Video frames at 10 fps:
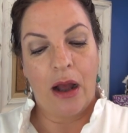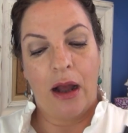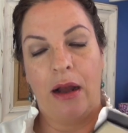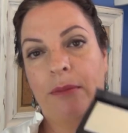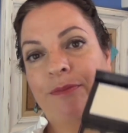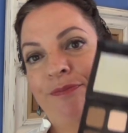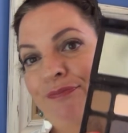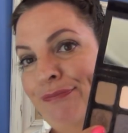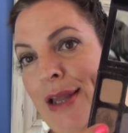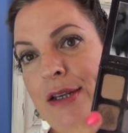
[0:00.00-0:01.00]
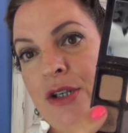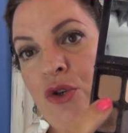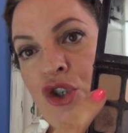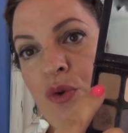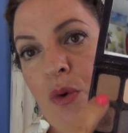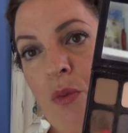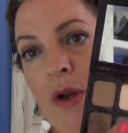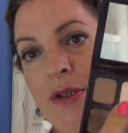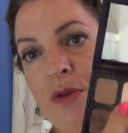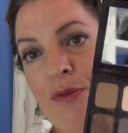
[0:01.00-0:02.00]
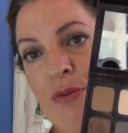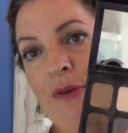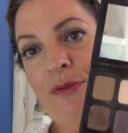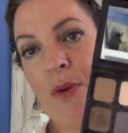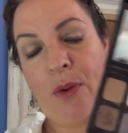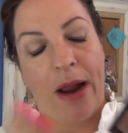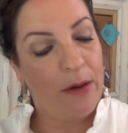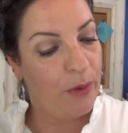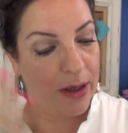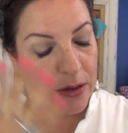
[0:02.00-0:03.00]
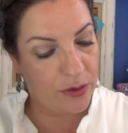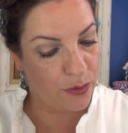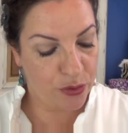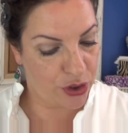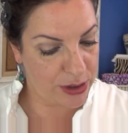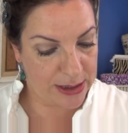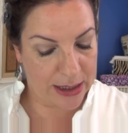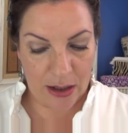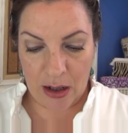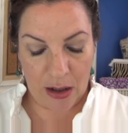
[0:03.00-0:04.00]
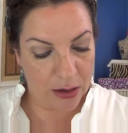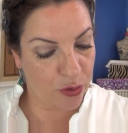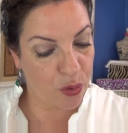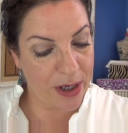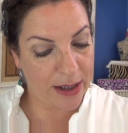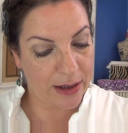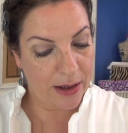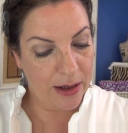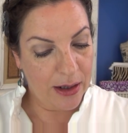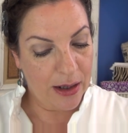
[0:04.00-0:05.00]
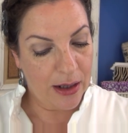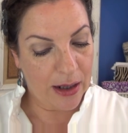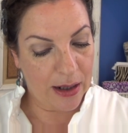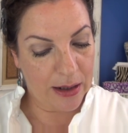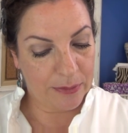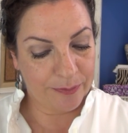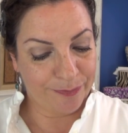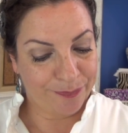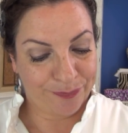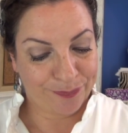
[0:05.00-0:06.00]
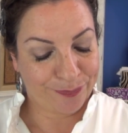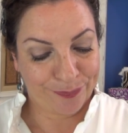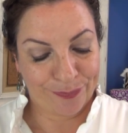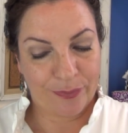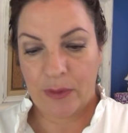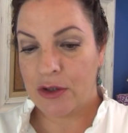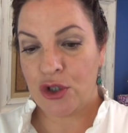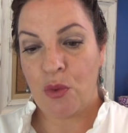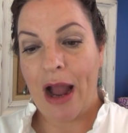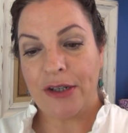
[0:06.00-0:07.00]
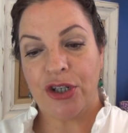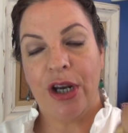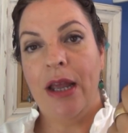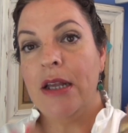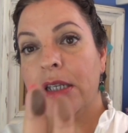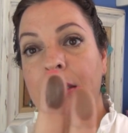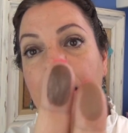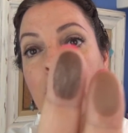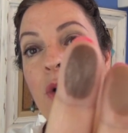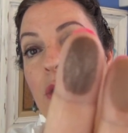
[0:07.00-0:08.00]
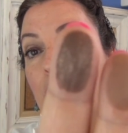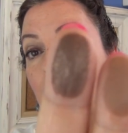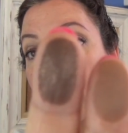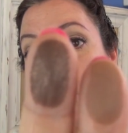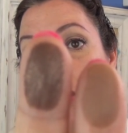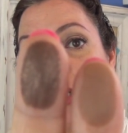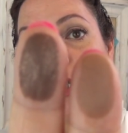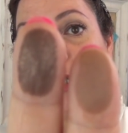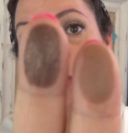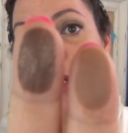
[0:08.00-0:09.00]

um, as usual, one, two, three, four, and we're gonna do just a, a quick um, swatch. So they look gorgeous